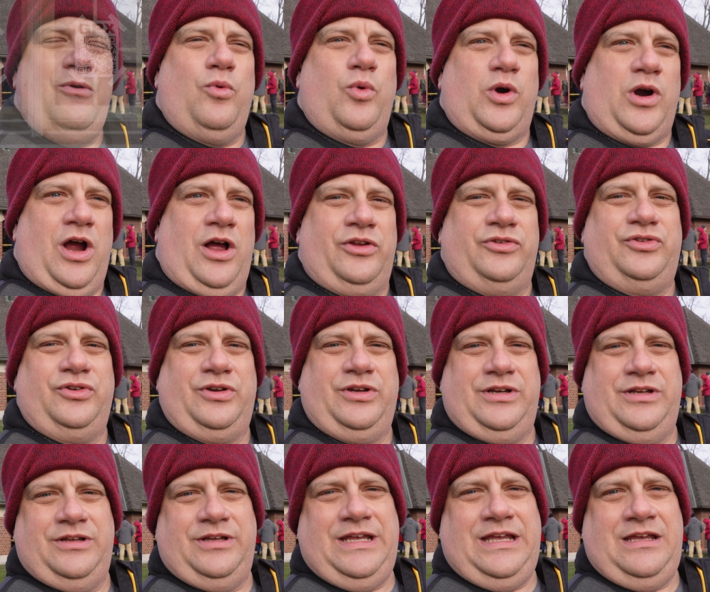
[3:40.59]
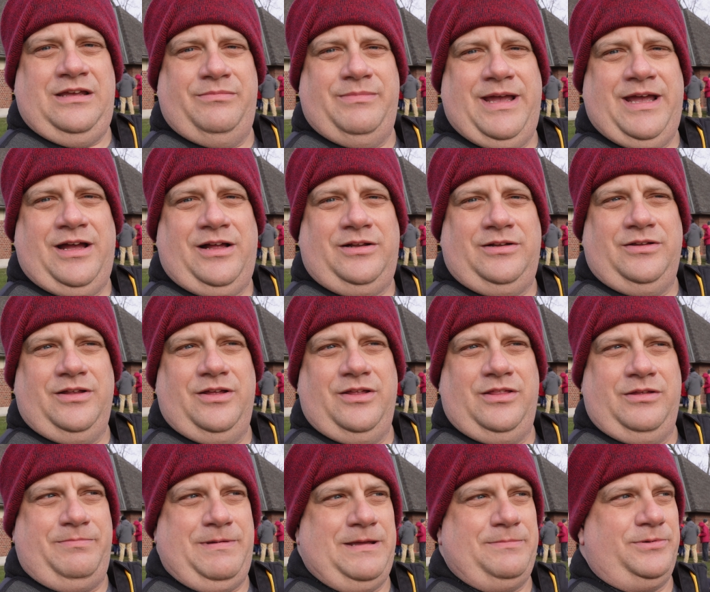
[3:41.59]
We're also going to email
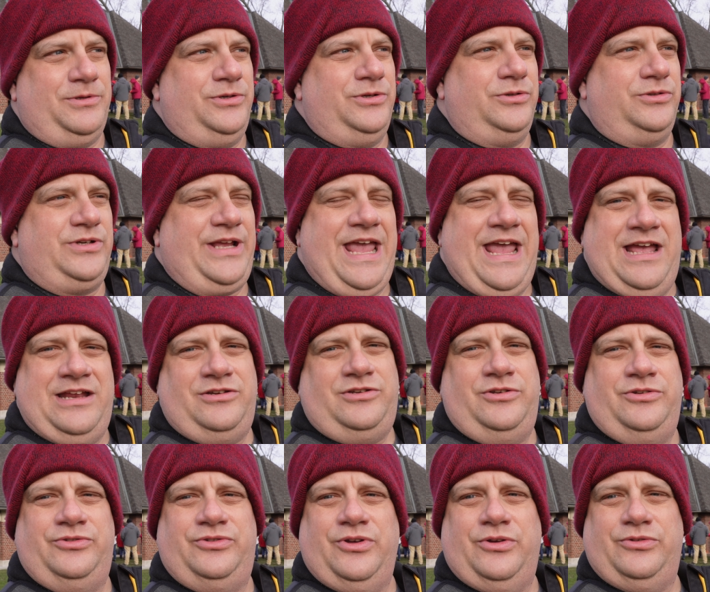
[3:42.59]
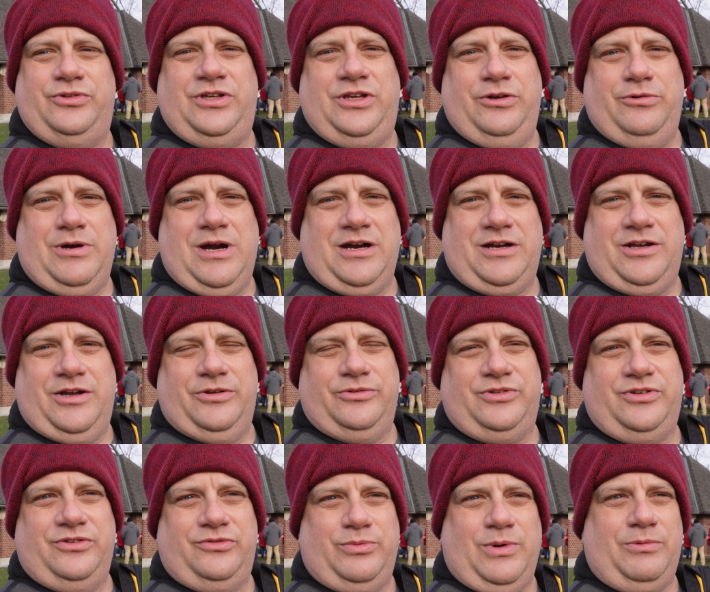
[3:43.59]
the people who can't use those QR
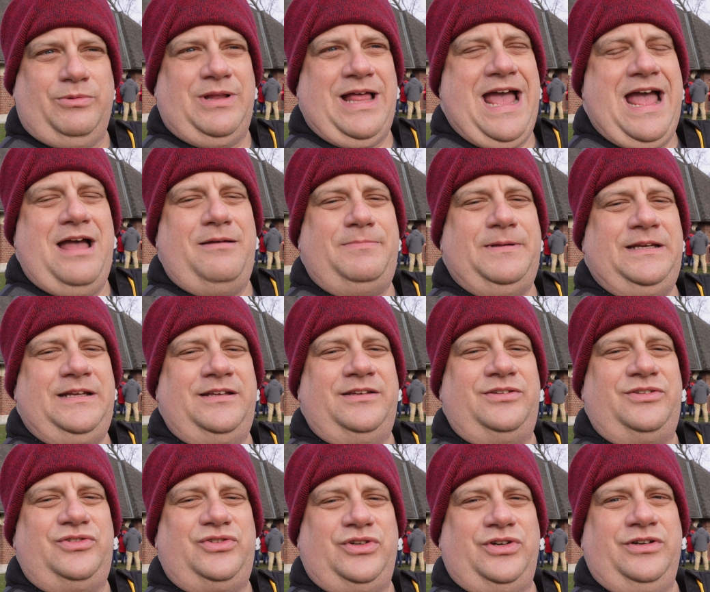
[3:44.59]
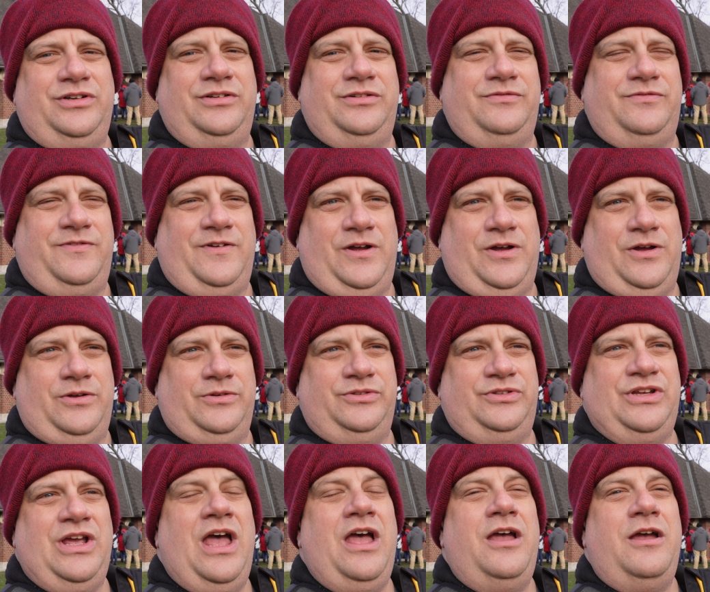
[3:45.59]
codes, because what will happen is certain
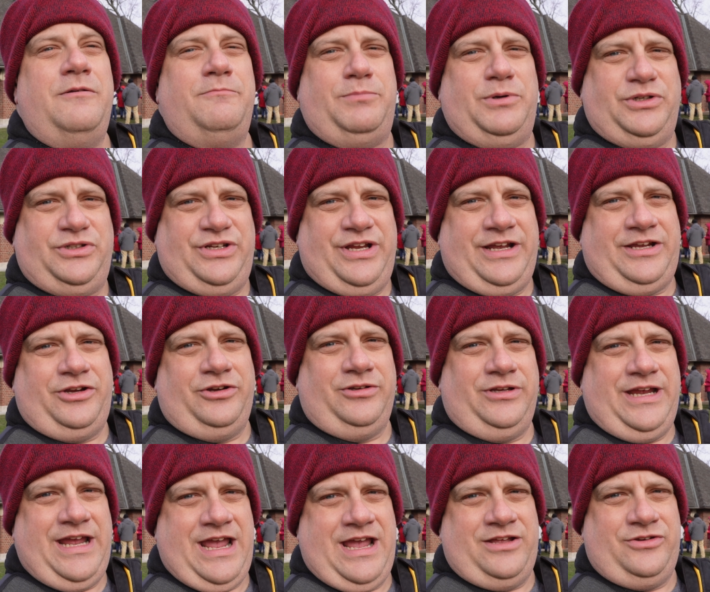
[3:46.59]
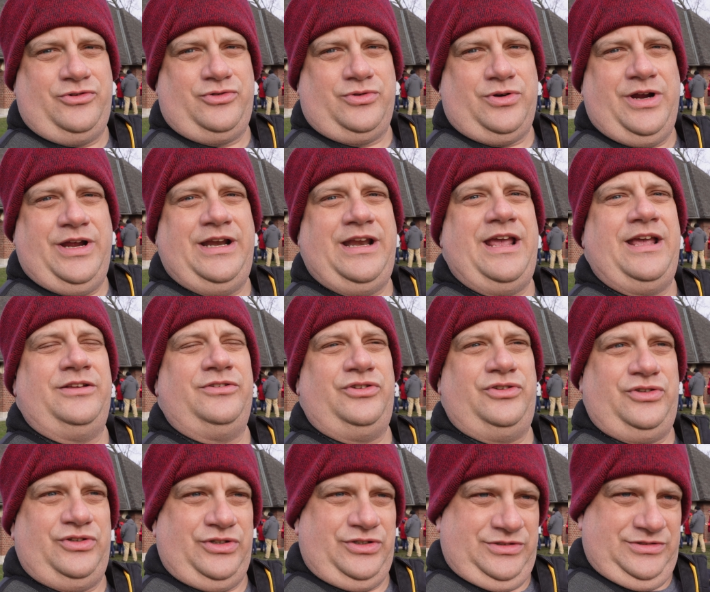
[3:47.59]
phones, particularly Android and
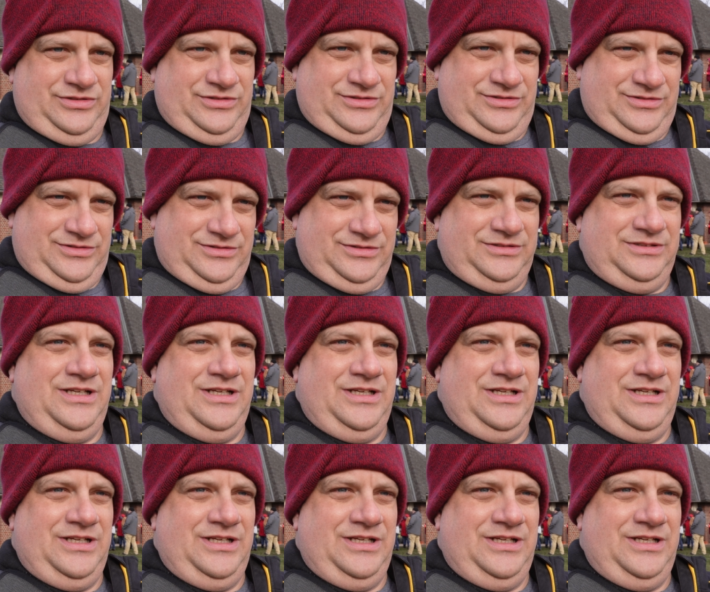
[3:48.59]
certain